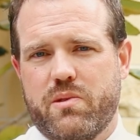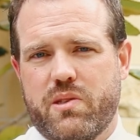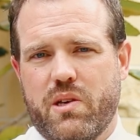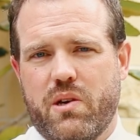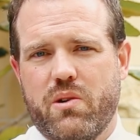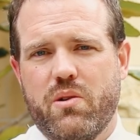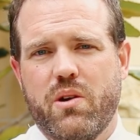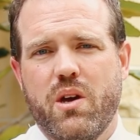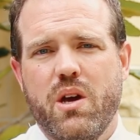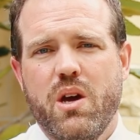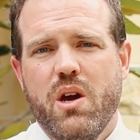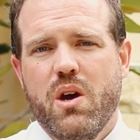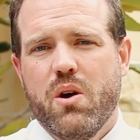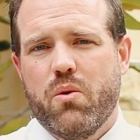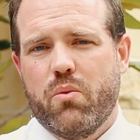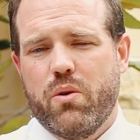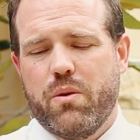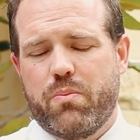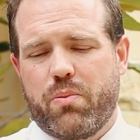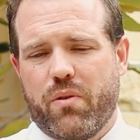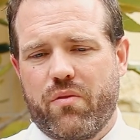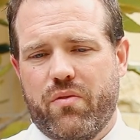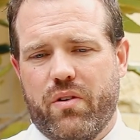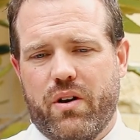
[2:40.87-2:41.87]
So
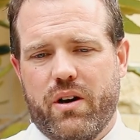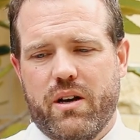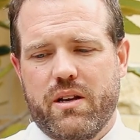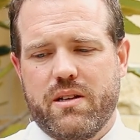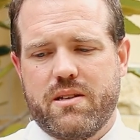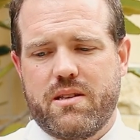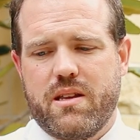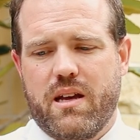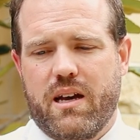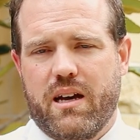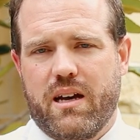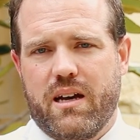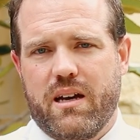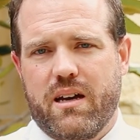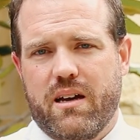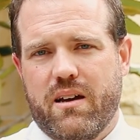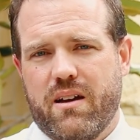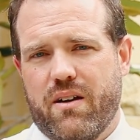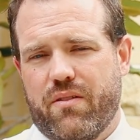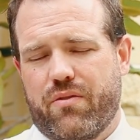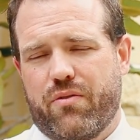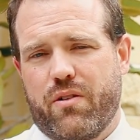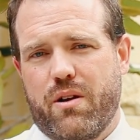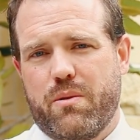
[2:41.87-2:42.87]
we provide uh,
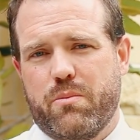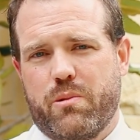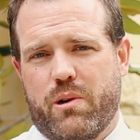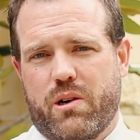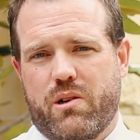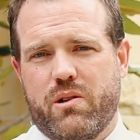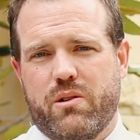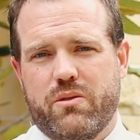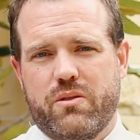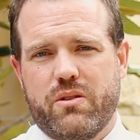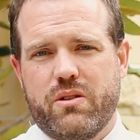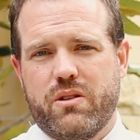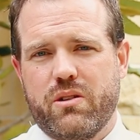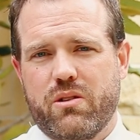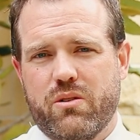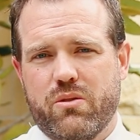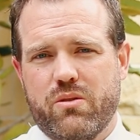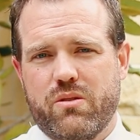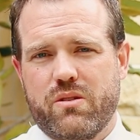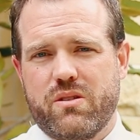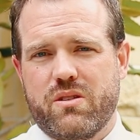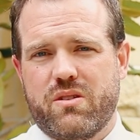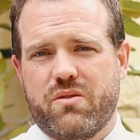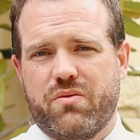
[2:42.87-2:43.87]
a framework called the
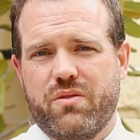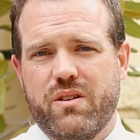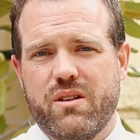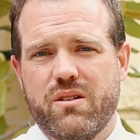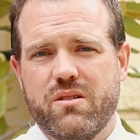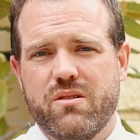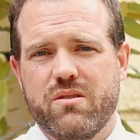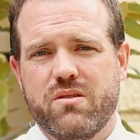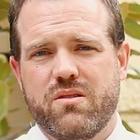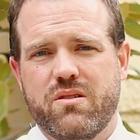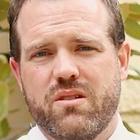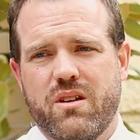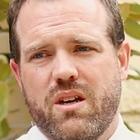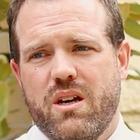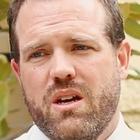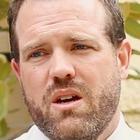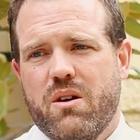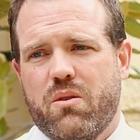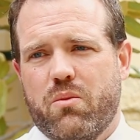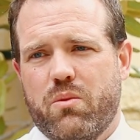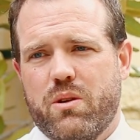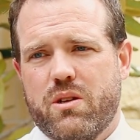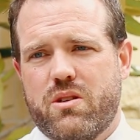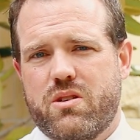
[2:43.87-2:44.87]
DeLorean Spheres
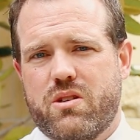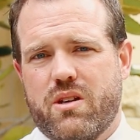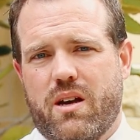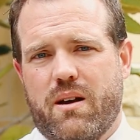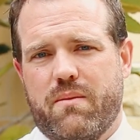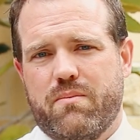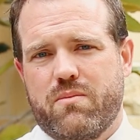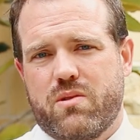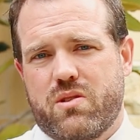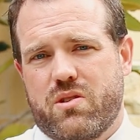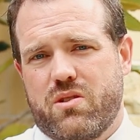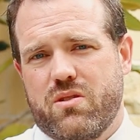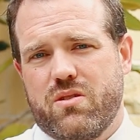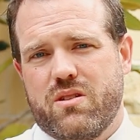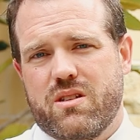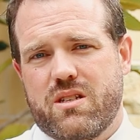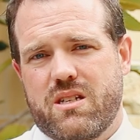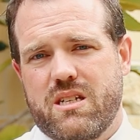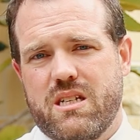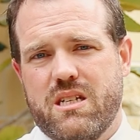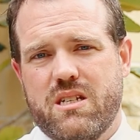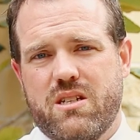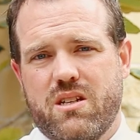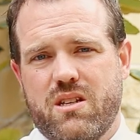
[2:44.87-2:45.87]
which um,
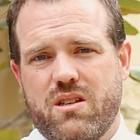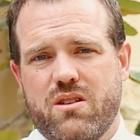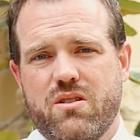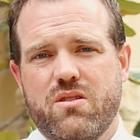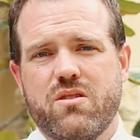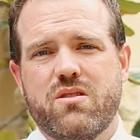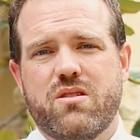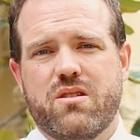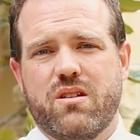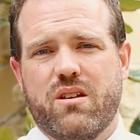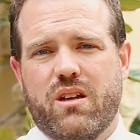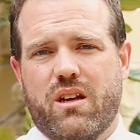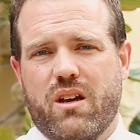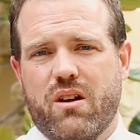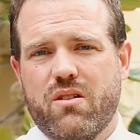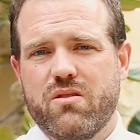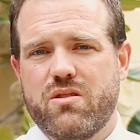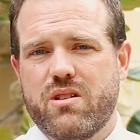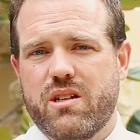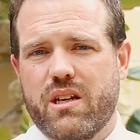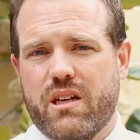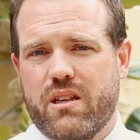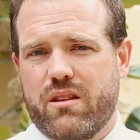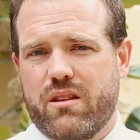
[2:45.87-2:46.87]
students need to use to
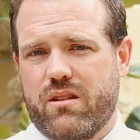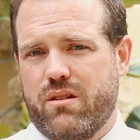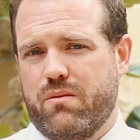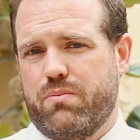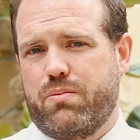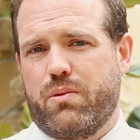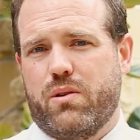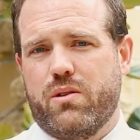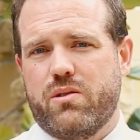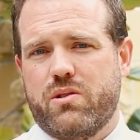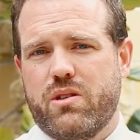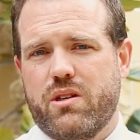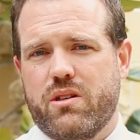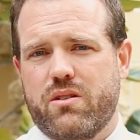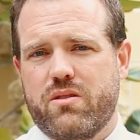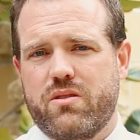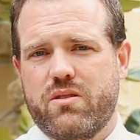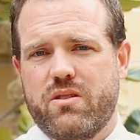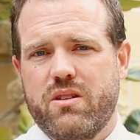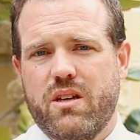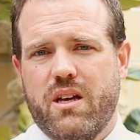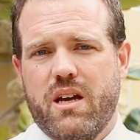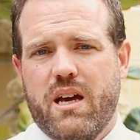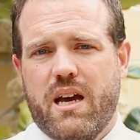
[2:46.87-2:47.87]
negotiate their
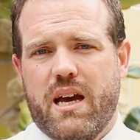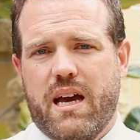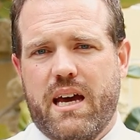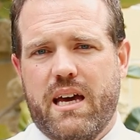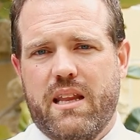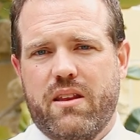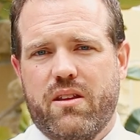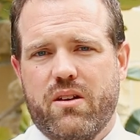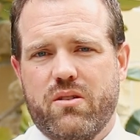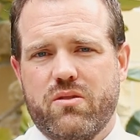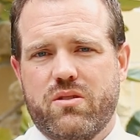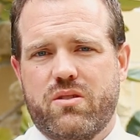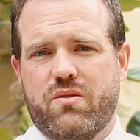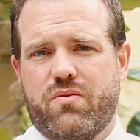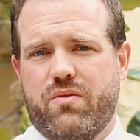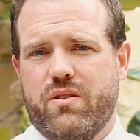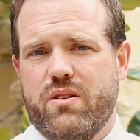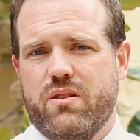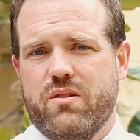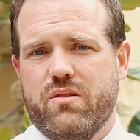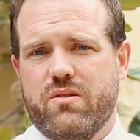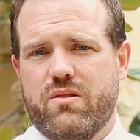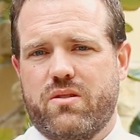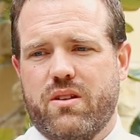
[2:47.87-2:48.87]
projects and those
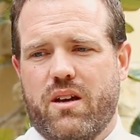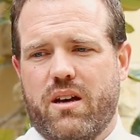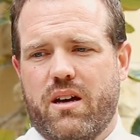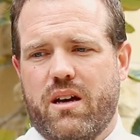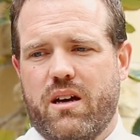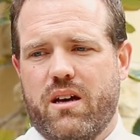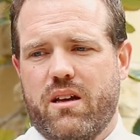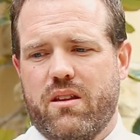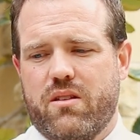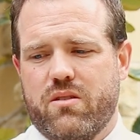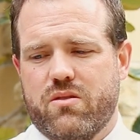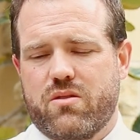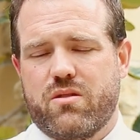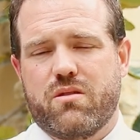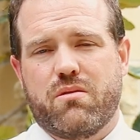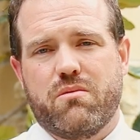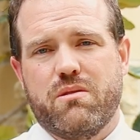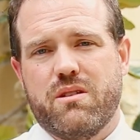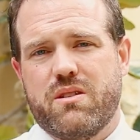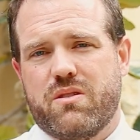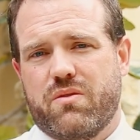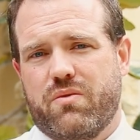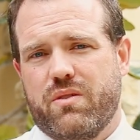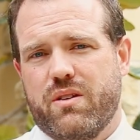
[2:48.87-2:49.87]
spheres, uh, there's
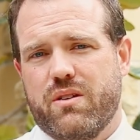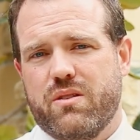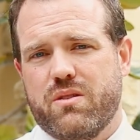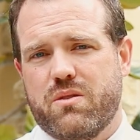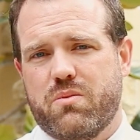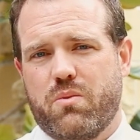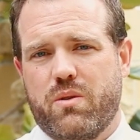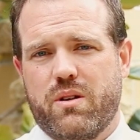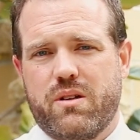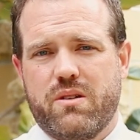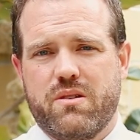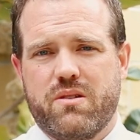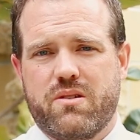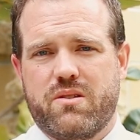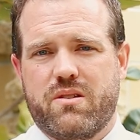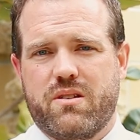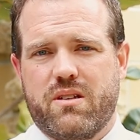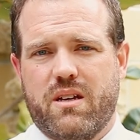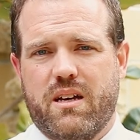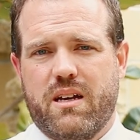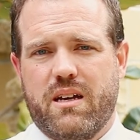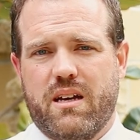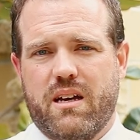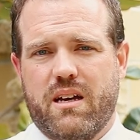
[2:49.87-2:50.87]
three spheres. One is uh,
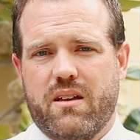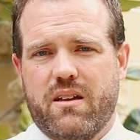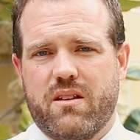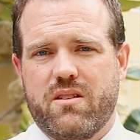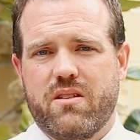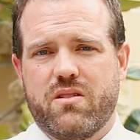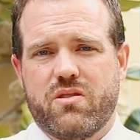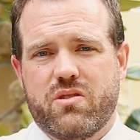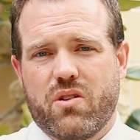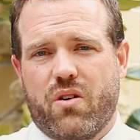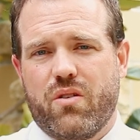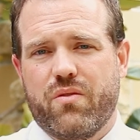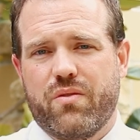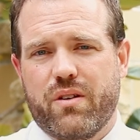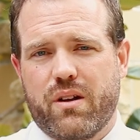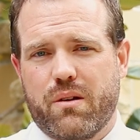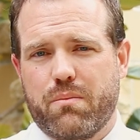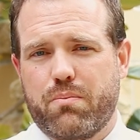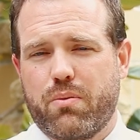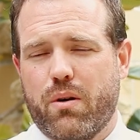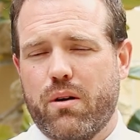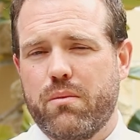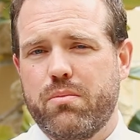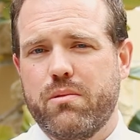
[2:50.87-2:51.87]
uh, solving a
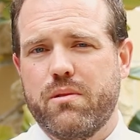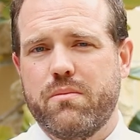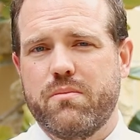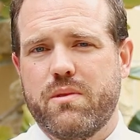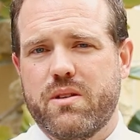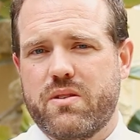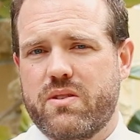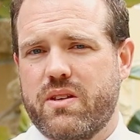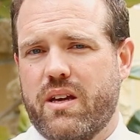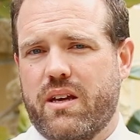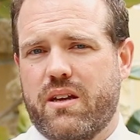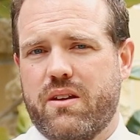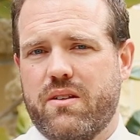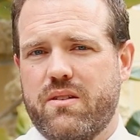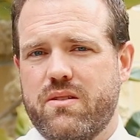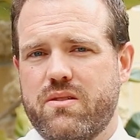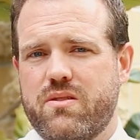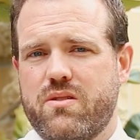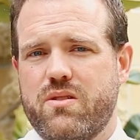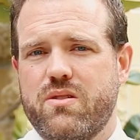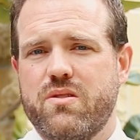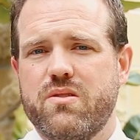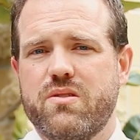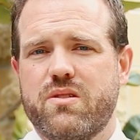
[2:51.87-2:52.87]
problem, the second
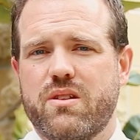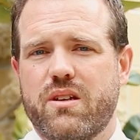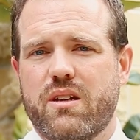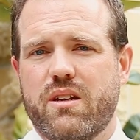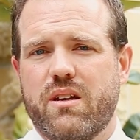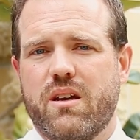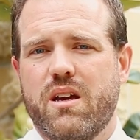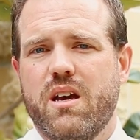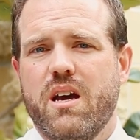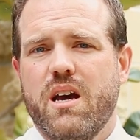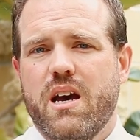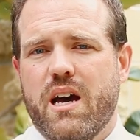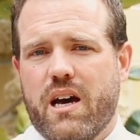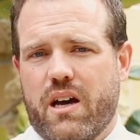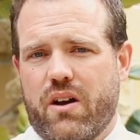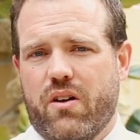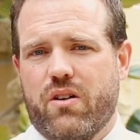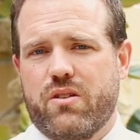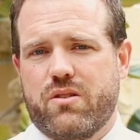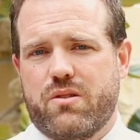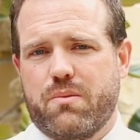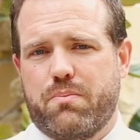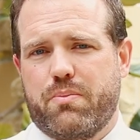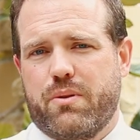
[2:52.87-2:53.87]
is using an
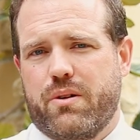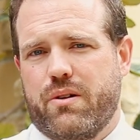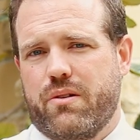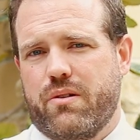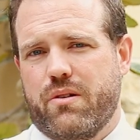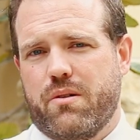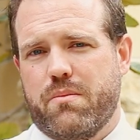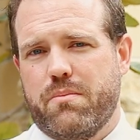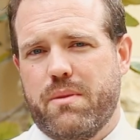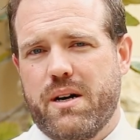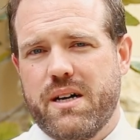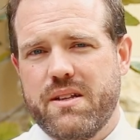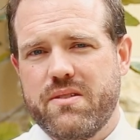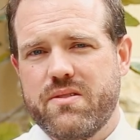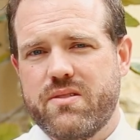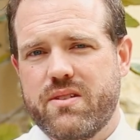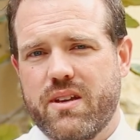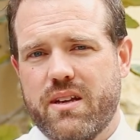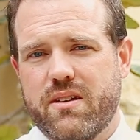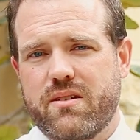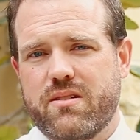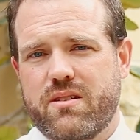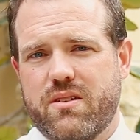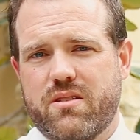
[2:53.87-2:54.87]
entrepreneurial
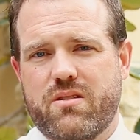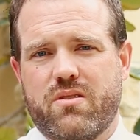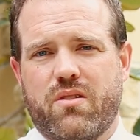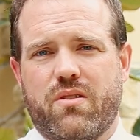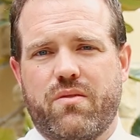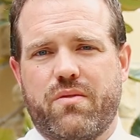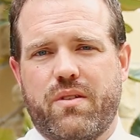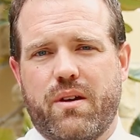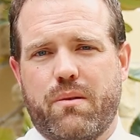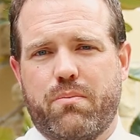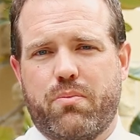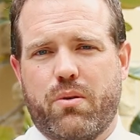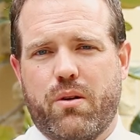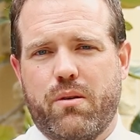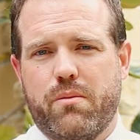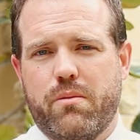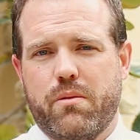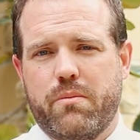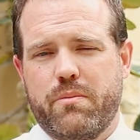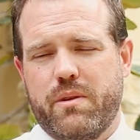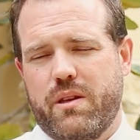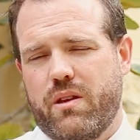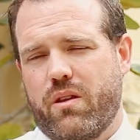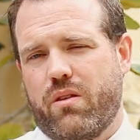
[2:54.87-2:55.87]
mindset to solve that
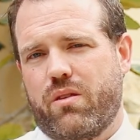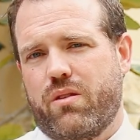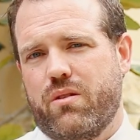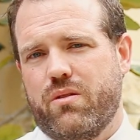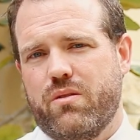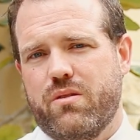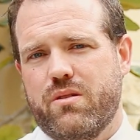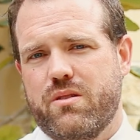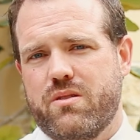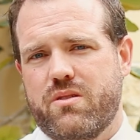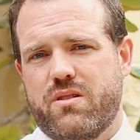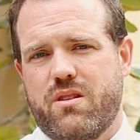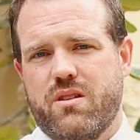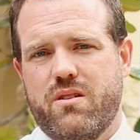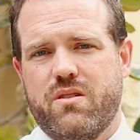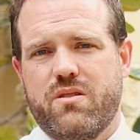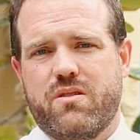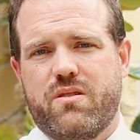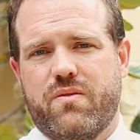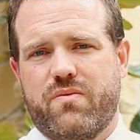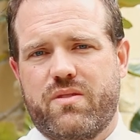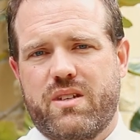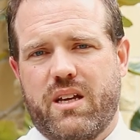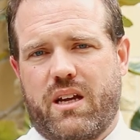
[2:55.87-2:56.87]
problem and the third is the
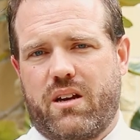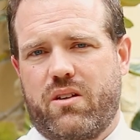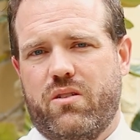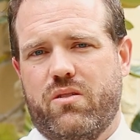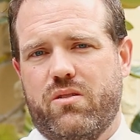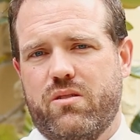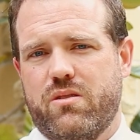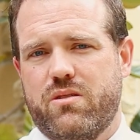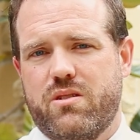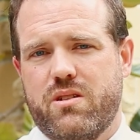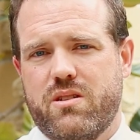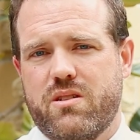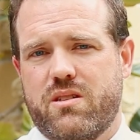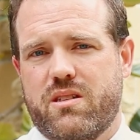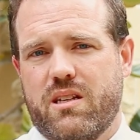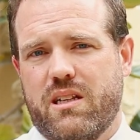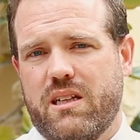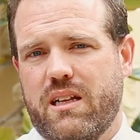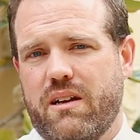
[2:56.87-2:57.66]
use of technologies to